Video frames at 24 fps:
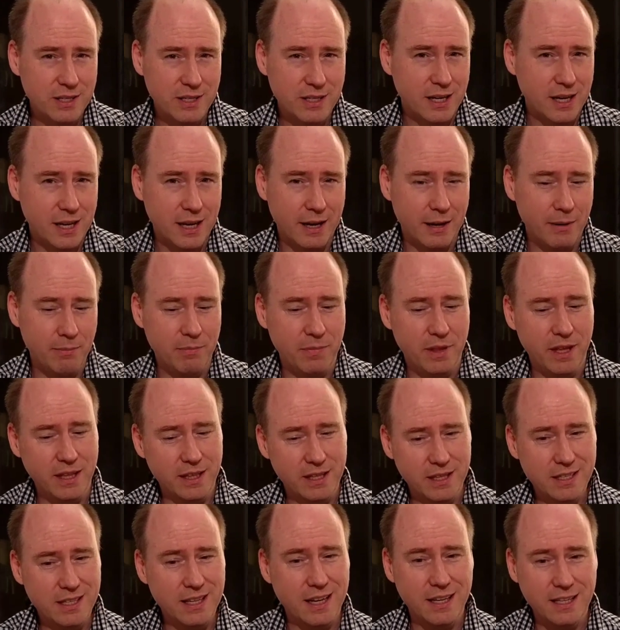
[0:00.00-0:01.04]
this time
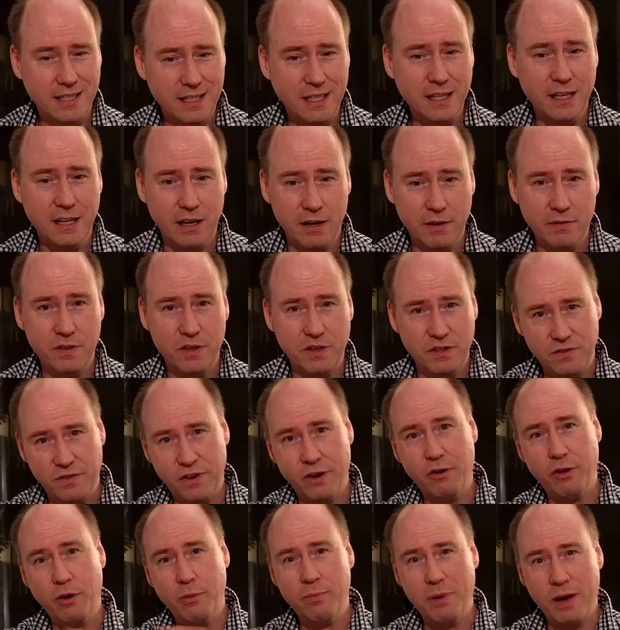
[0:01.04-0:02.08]
that this idea of this
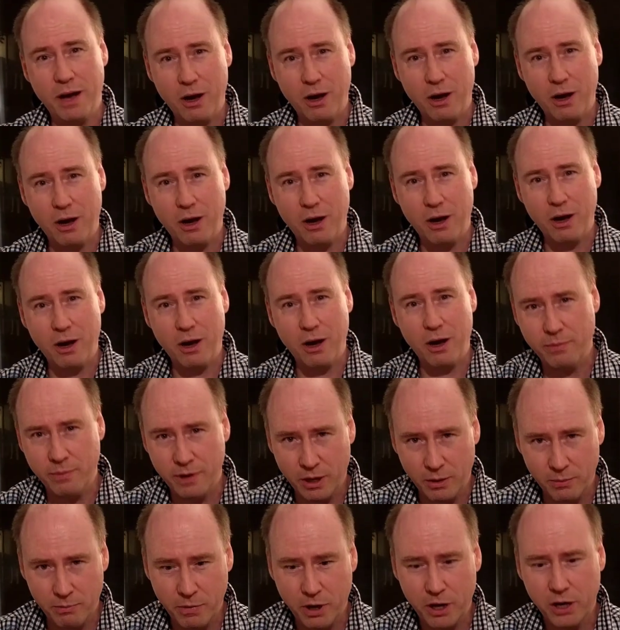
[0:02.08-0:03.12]
very powerful
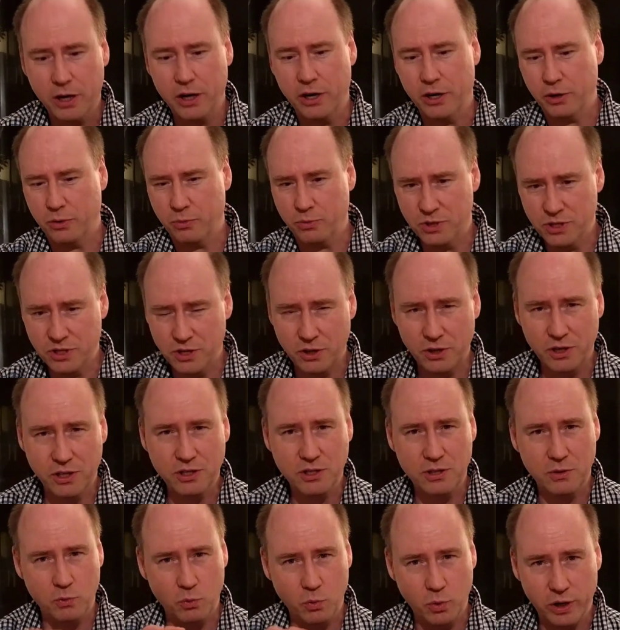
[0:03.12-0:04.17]
female monarch was
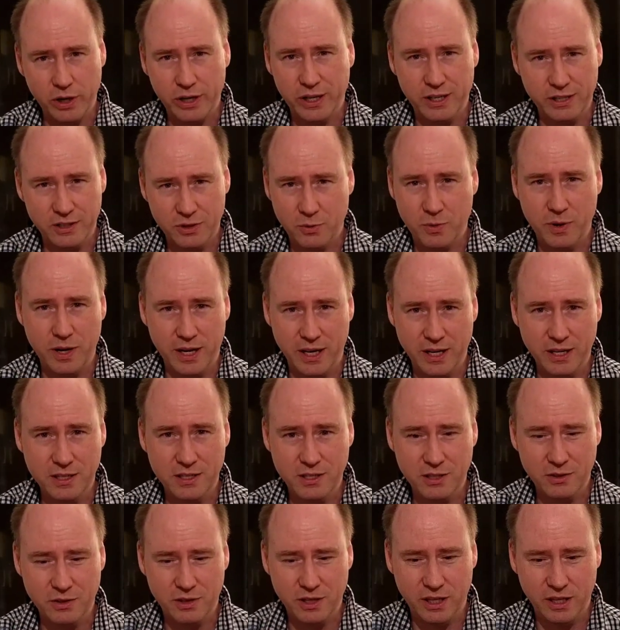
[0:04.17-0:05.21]
starting to work its way
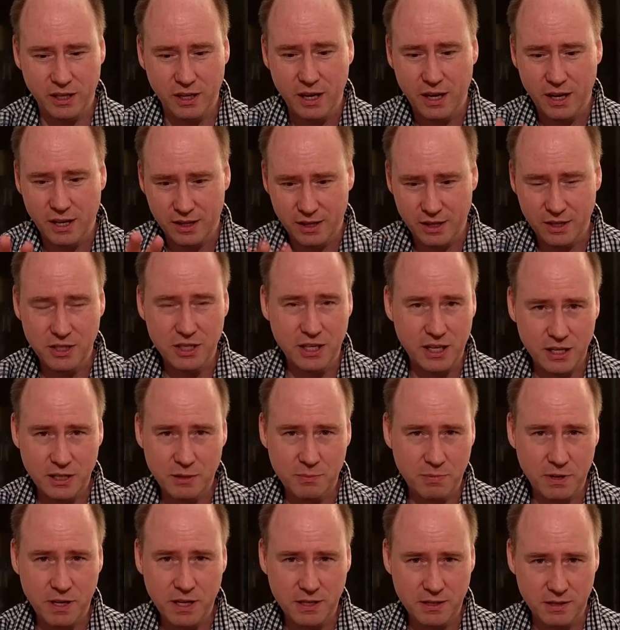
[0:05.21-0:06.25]
into the
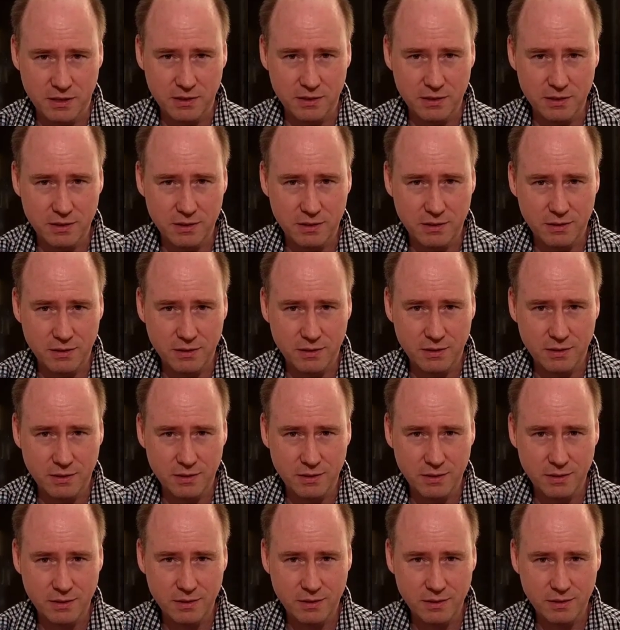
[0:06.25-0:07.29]
chess pieces.
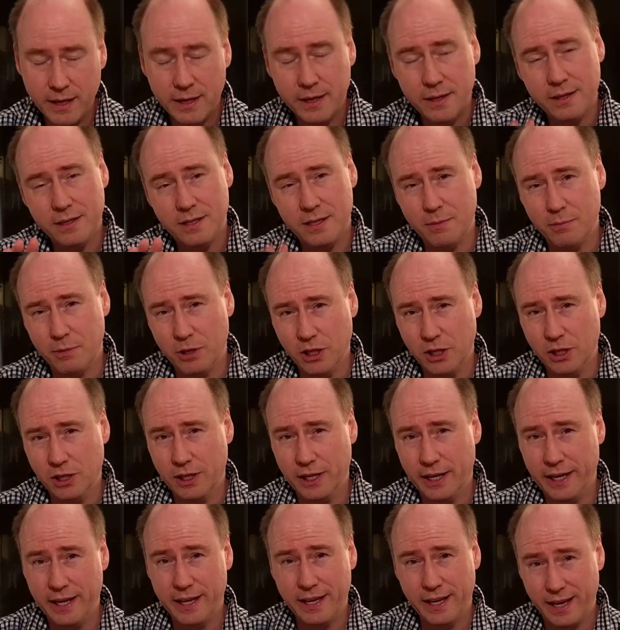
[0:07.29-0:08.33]

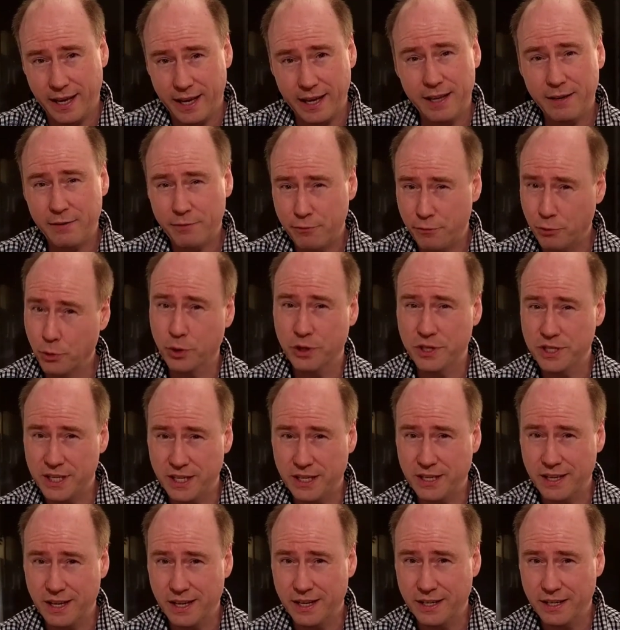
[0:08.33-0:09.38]
Similarly, in
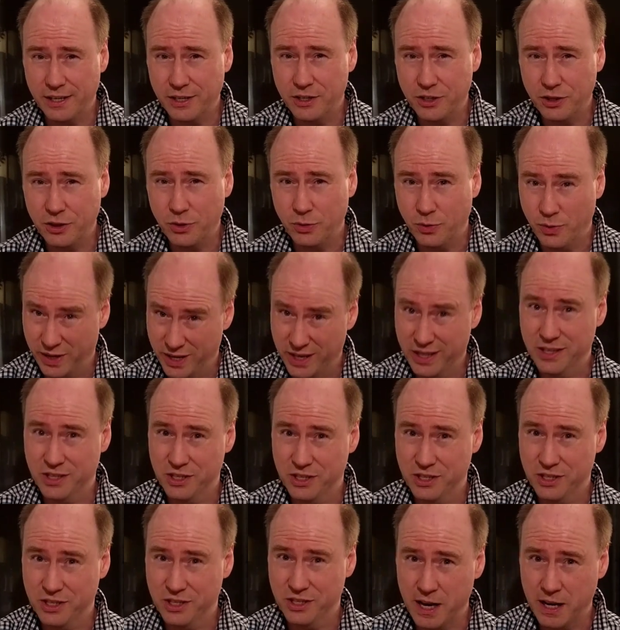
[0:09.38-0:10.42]
1492, in
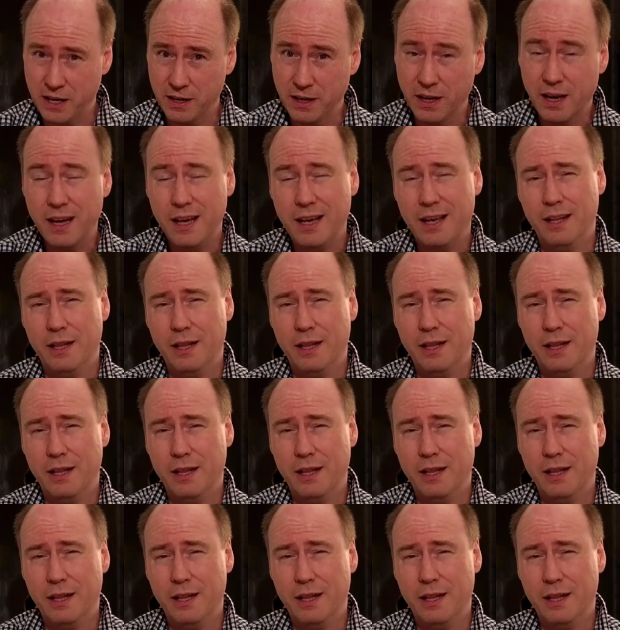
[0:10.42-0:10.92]
Spain,